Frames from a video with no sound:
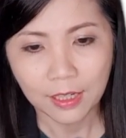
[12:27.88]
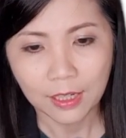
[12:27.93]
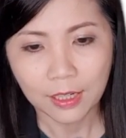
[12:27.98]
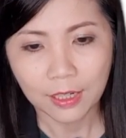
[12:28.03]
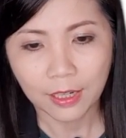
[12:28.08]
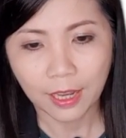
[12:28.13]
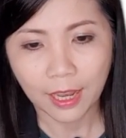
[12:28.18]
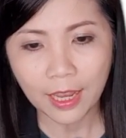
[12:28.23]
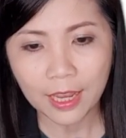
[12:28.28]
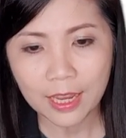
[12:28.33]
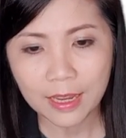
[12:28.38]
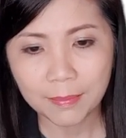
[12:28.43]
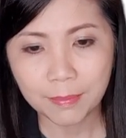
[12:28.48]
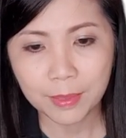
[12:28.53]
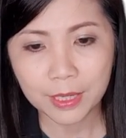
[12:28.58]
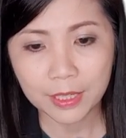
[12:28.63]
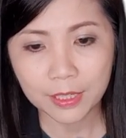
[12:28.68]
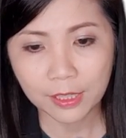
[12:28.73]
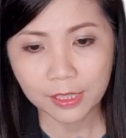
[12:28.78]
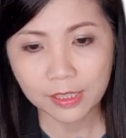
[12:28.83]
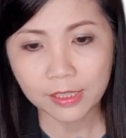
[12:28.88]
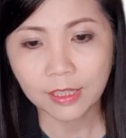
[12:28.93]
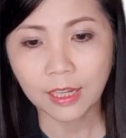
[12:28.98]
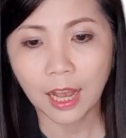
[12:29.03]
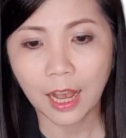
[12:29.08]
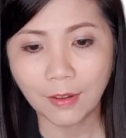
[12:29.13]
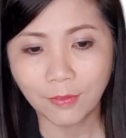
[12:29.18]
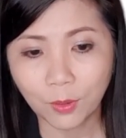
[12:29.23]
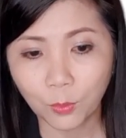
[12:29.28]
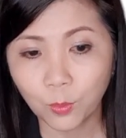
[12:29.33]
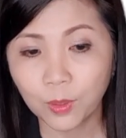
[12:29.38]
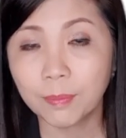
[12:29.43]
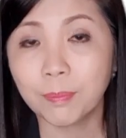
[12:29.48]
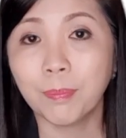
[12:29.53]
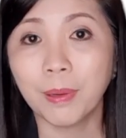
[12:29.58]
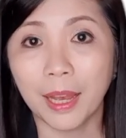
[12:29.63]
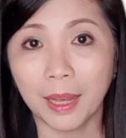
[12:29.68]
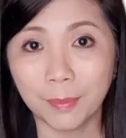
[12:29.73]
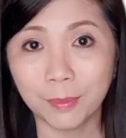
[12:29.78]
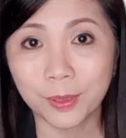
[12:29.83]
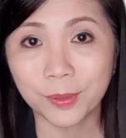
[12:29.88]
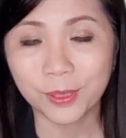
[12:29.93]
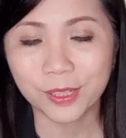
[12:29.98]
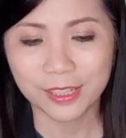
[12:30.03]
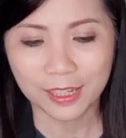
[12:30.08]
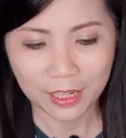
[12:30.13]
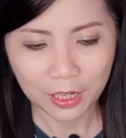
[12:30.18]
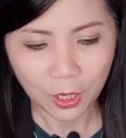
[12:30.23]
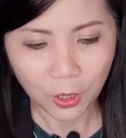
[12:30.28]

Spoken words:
okay, in meters covered with pebbles.